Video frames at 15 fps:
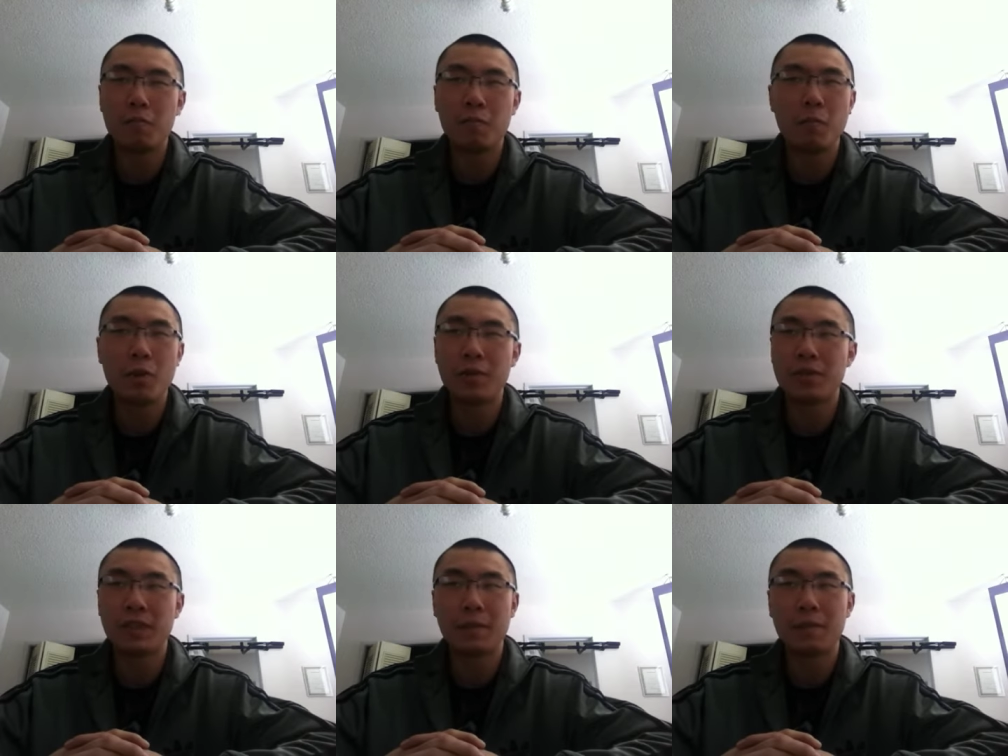
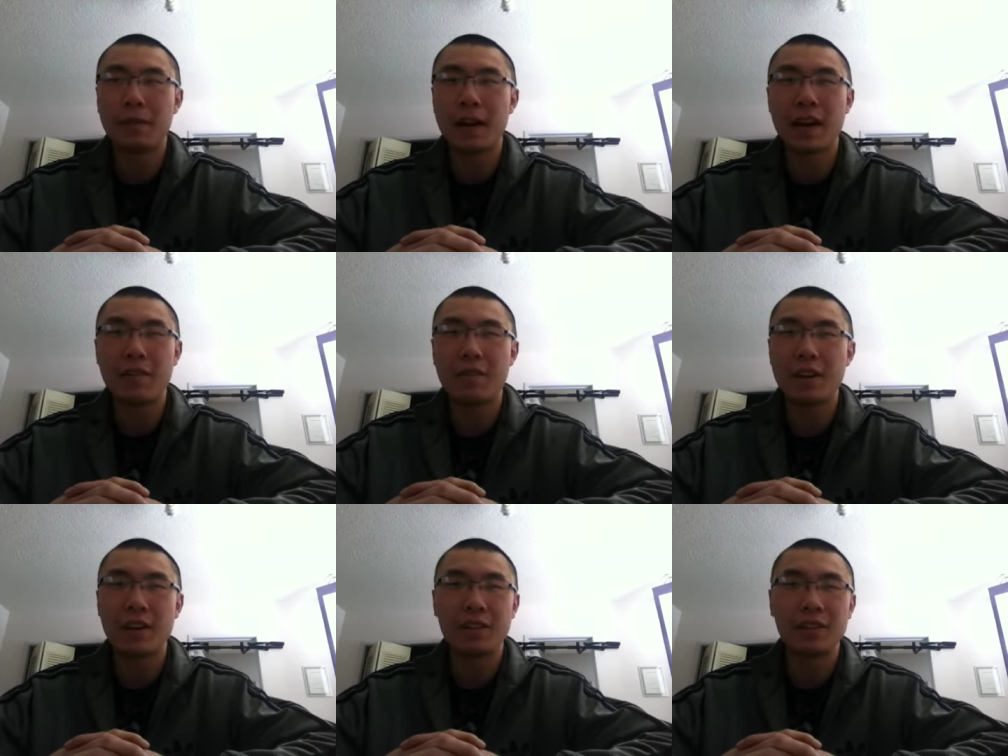Won't say five
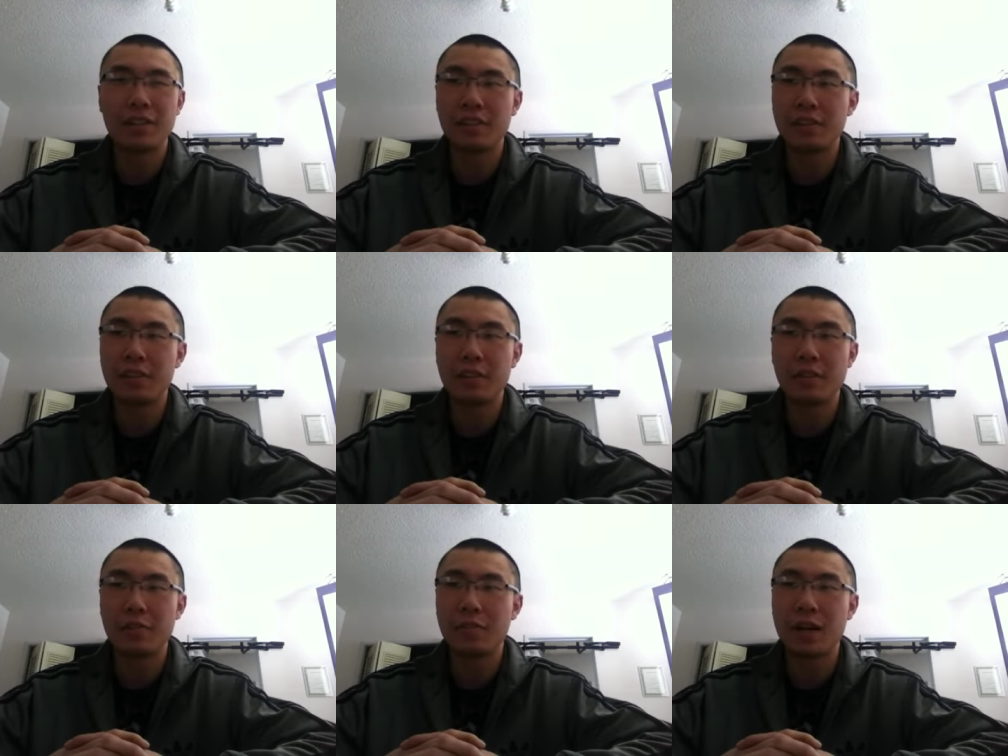rounds, you
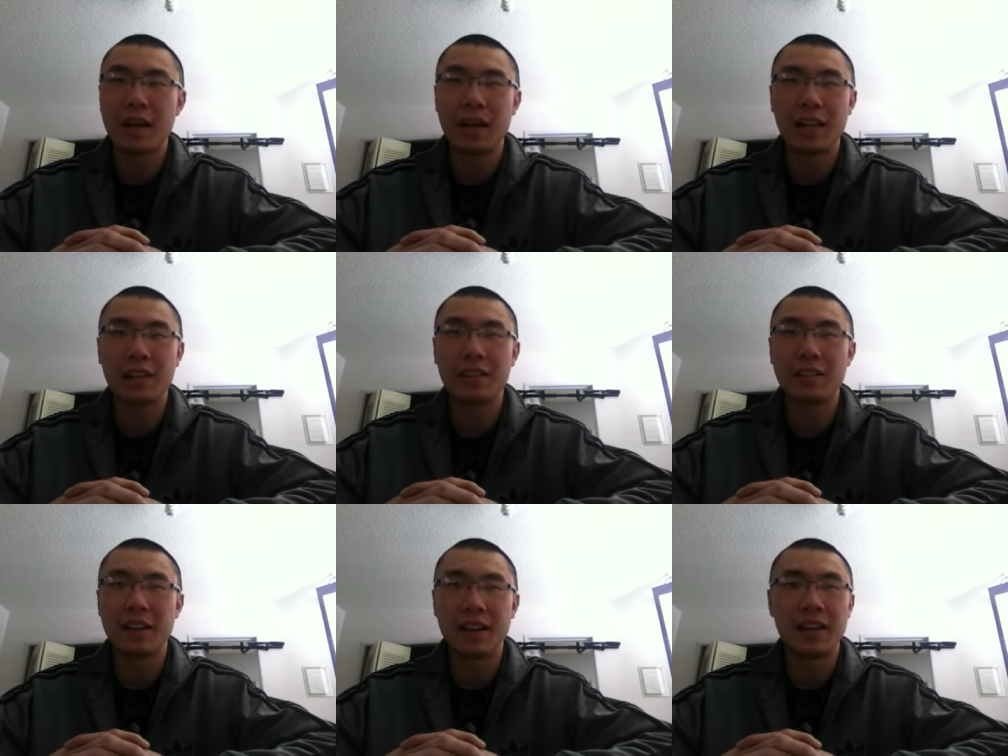know, but I
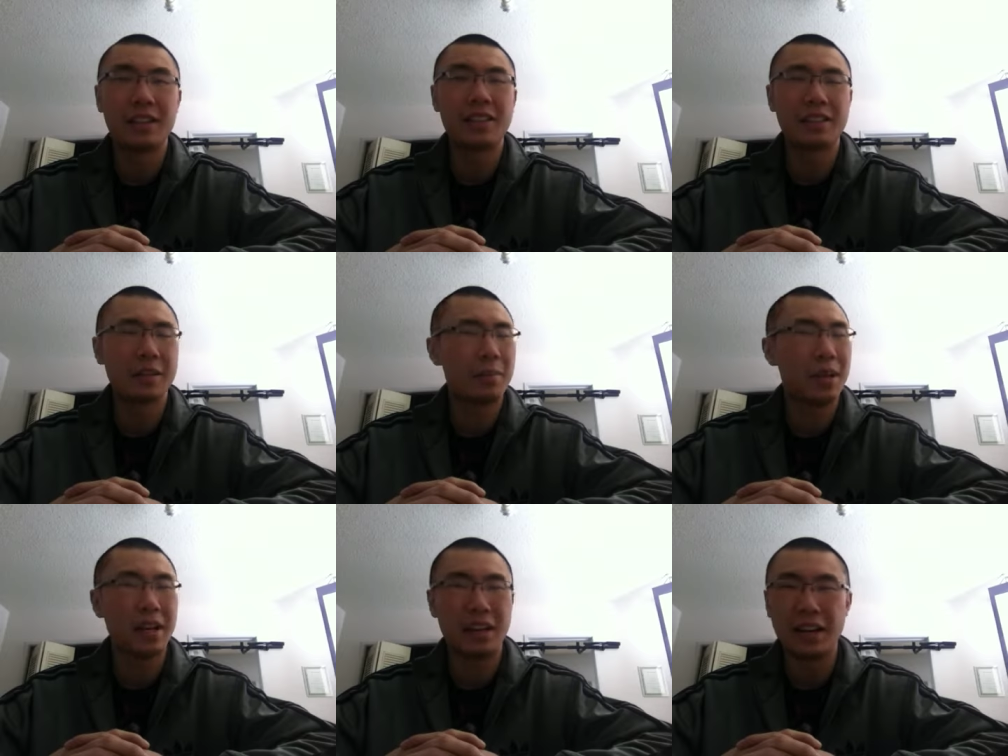it's
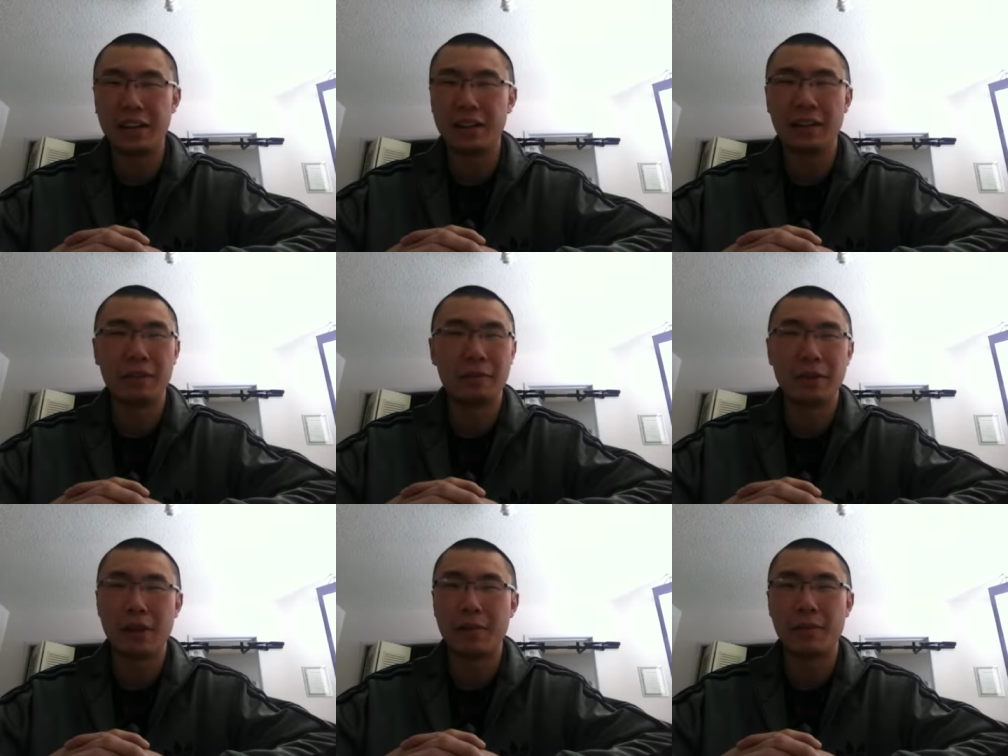gonna be an ugly
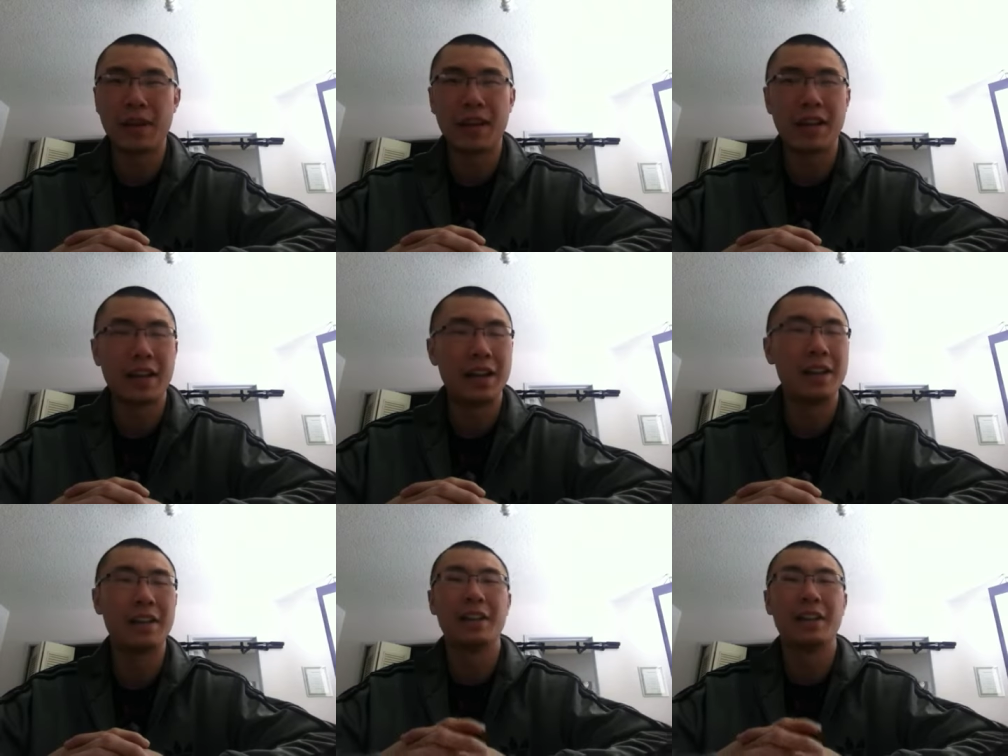fight, man.